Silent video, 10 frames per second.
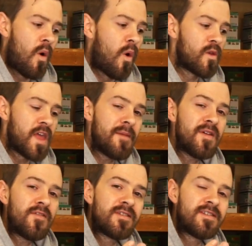or them
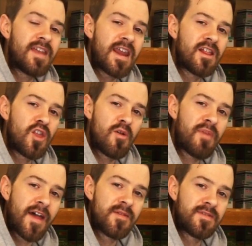even standing alone
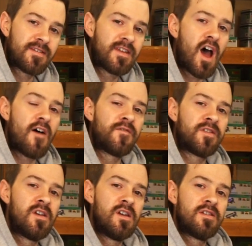by
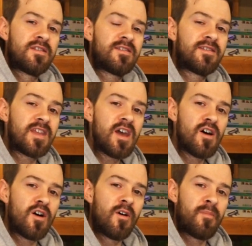themselves,
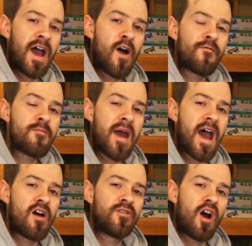still, pound for
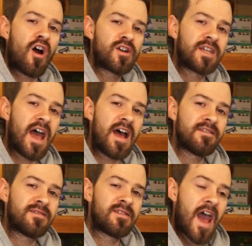pound, our
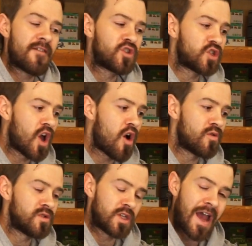tests have
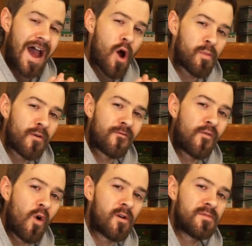shown to
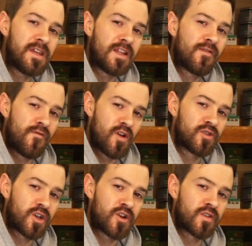outperform these
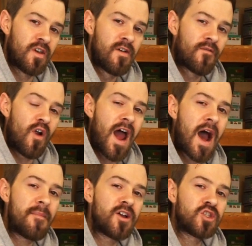filters for
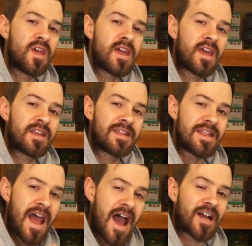how much they can
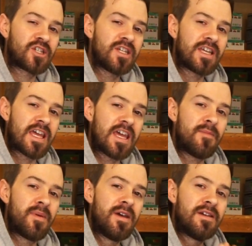actually
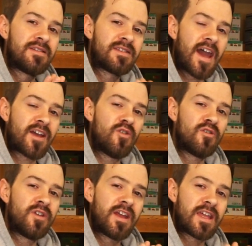keep
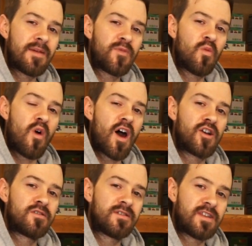cycled and keep the
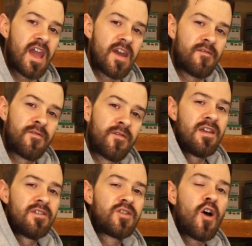water safe.
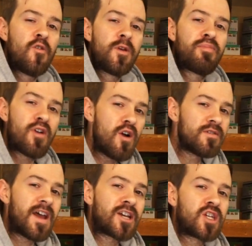So the pro
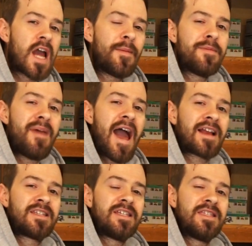is actually coming
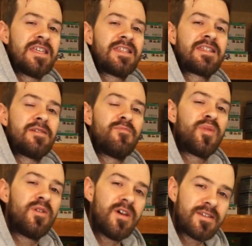back to the
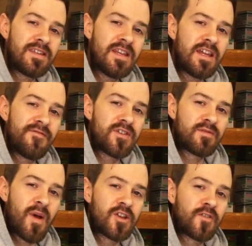simplicity of the
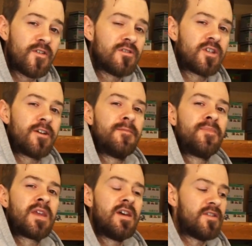sponge filter.
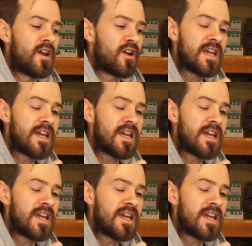They're